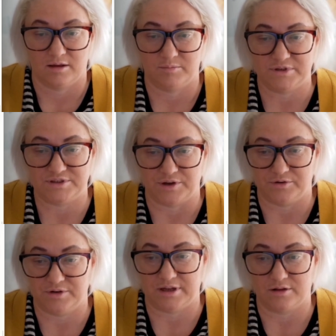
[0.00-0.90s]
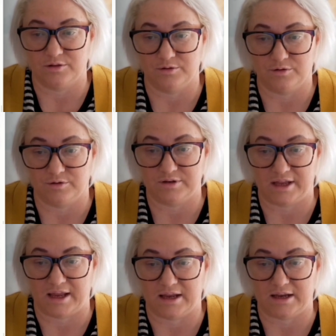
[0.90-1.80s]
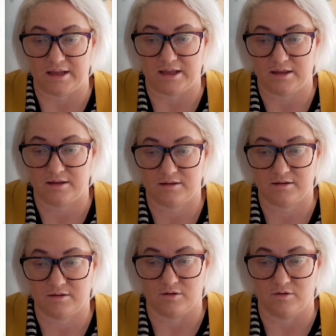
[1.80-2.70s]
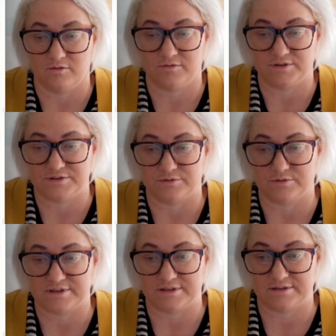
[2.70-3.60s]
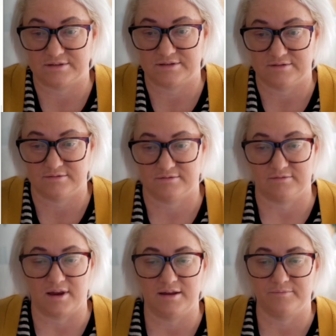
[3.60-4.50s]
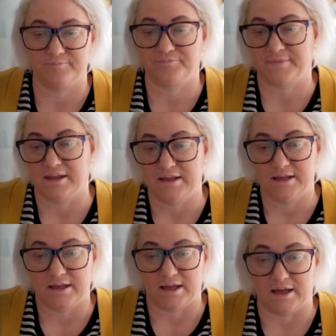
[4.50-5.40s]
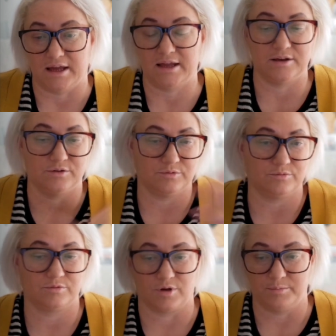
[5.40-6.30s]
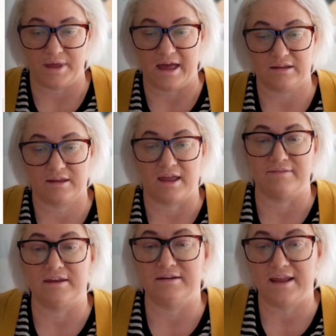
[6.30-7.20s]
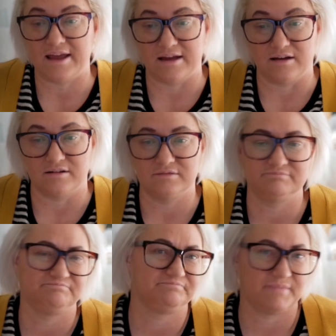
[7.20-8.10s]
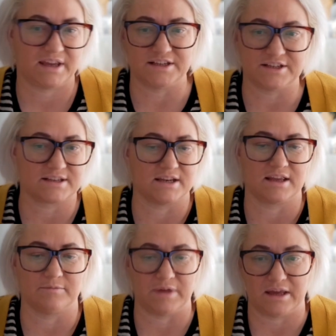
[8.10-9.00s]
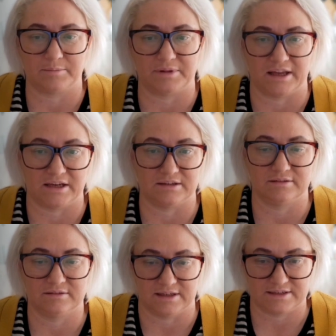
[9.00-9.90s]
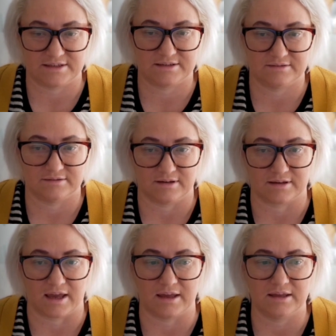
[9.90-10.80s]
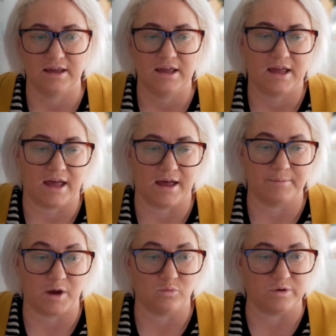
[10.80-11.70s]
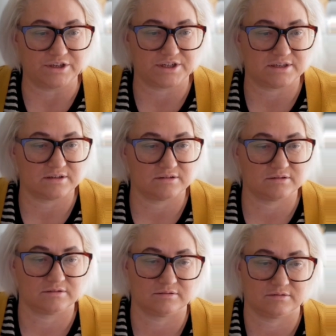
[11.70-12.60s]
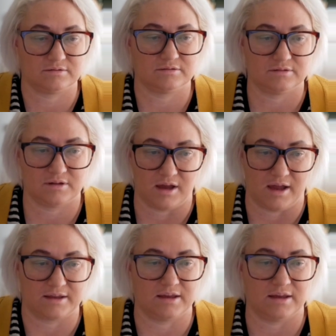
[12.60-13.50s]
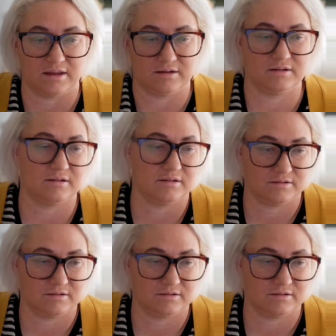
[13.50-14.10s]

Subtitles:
but don't include any of the sources, right? It'll go back, and then now it's just gonna give me a plain list, okay? Which I can,